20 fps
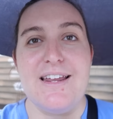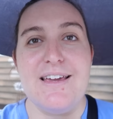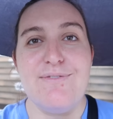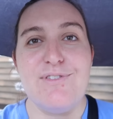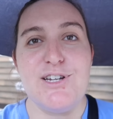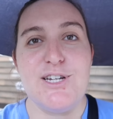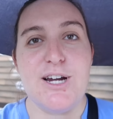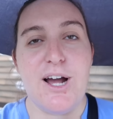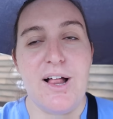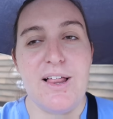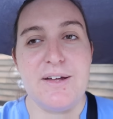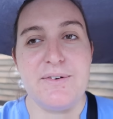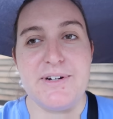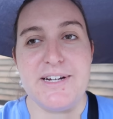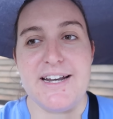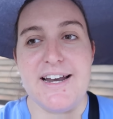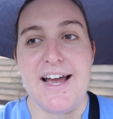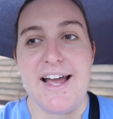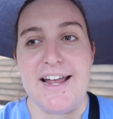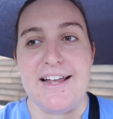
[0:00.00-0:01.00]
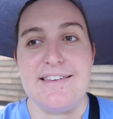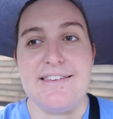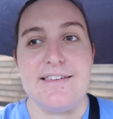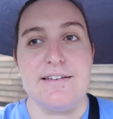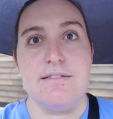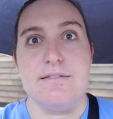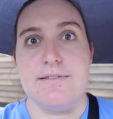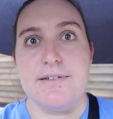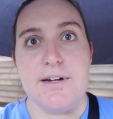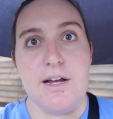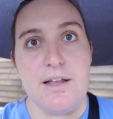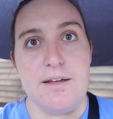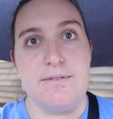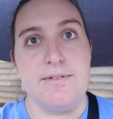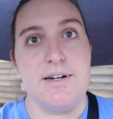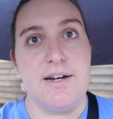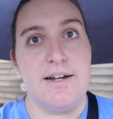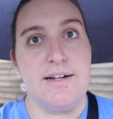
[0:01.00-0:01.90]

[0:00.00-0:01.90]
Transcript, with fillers: And even Jollywood Nights, and Jollywood